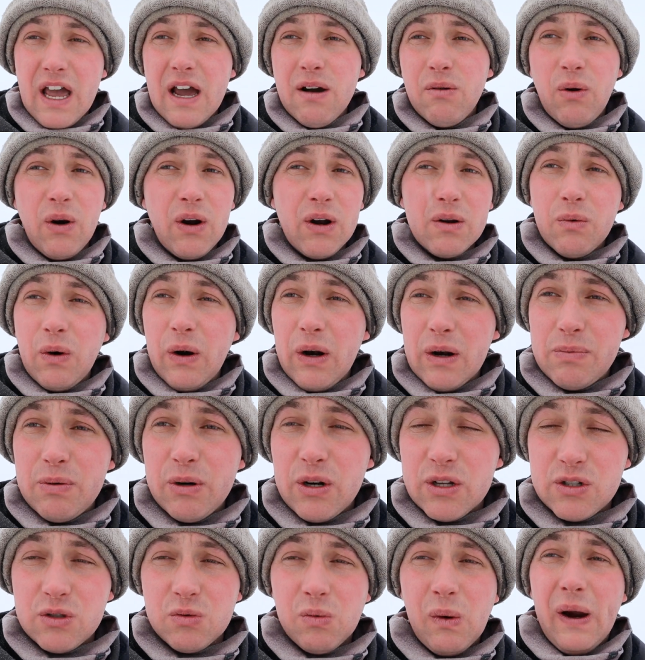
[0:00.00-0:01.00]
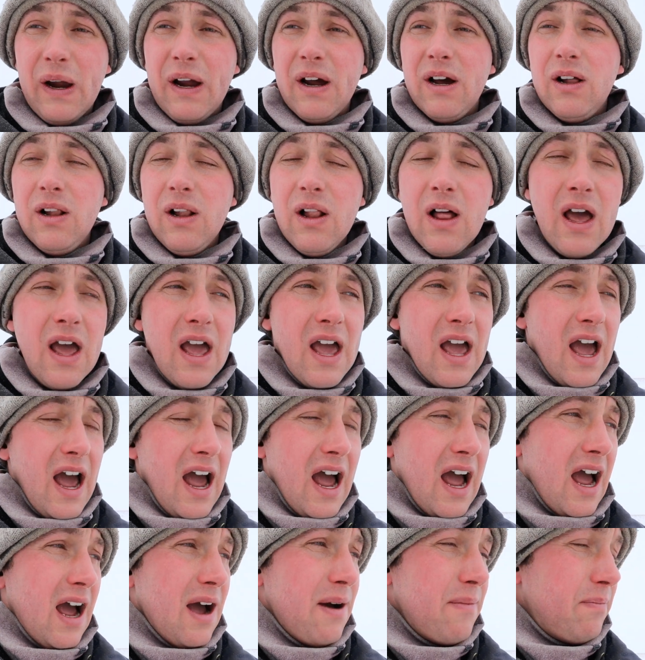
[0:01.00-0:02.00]
where to where to put a swale,
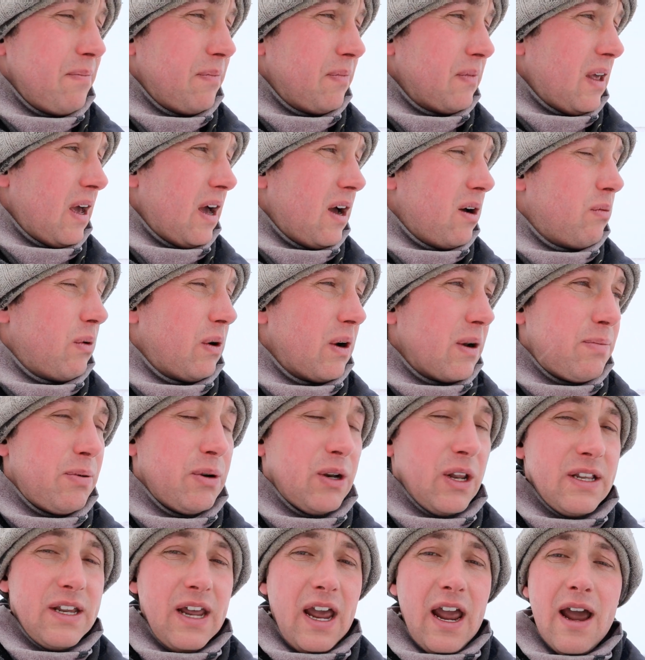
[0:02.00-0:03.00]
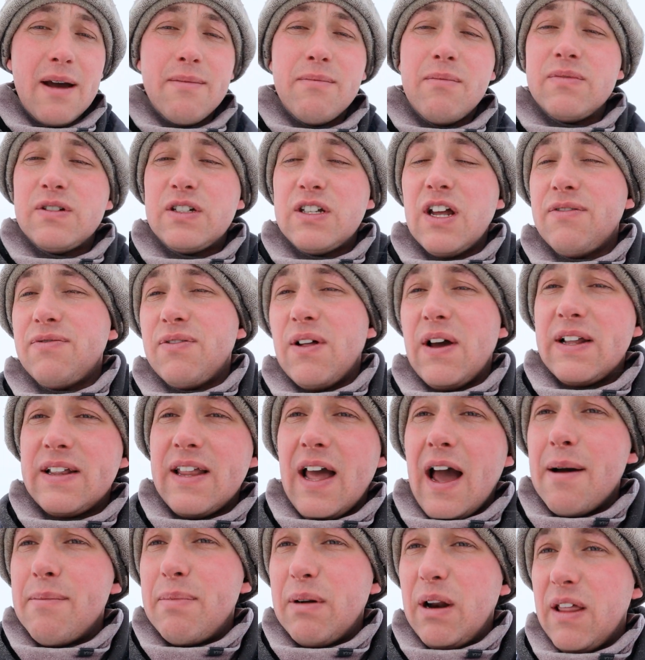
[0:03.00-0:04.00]
um, uh, where to put a dam, stuff like that.